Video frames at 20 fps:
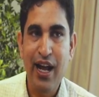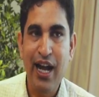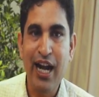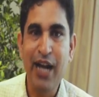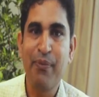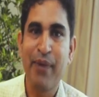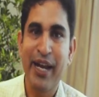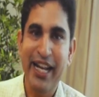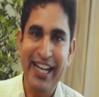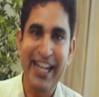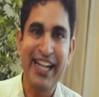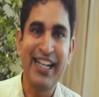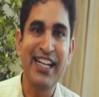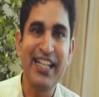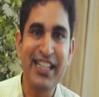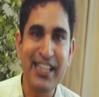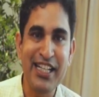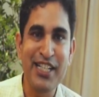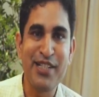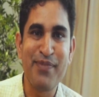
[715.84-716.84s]
and by
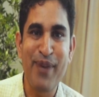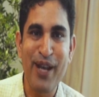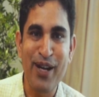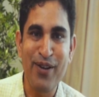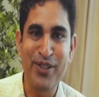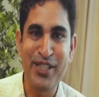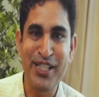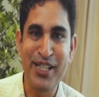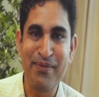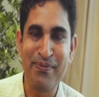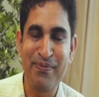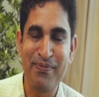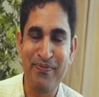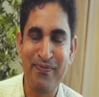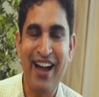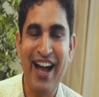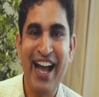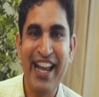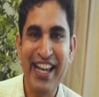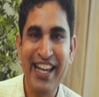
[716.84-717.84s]
getting this fellowship,
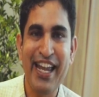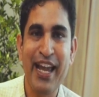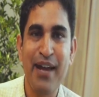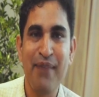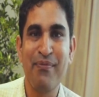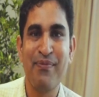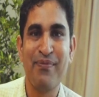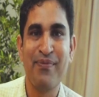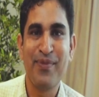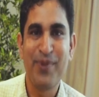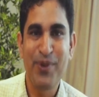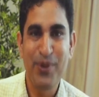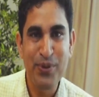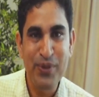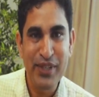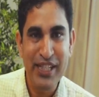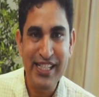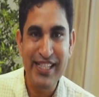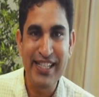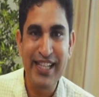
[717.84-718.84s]
I came to
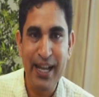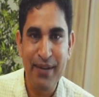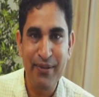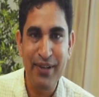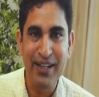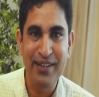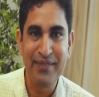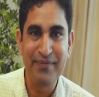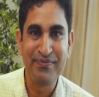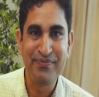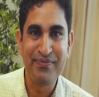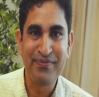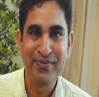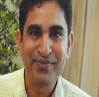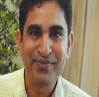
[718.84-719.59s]
this level.